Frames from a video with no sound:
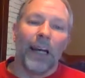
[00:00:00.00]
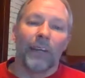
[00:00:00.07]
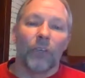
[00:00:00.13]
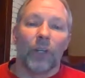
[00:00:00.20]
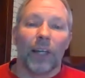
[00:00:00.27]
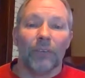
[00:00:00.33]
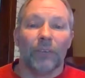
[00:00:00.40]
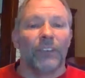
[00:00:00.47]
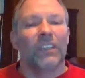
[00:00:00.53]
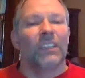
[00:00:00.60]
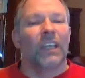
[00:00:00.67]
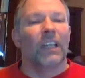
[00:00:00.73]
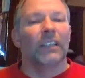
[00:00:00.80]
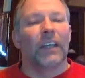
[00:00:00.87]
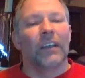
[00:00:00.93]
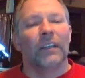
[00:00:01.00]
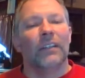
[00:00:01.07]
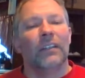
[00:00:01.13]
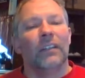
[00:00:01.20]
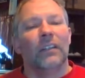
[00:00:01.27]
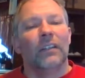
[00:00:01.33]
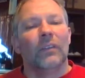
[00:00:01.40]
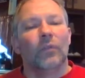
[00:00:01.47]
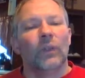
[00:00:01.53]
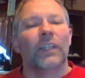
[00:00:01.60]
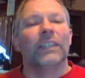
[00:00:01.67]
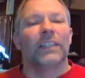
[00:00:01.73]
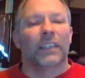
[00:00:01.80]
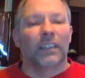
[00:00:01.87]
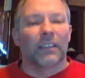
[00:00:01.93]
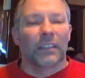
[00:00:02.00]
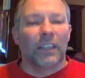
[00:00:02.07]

buying what I was selling. "What is it?"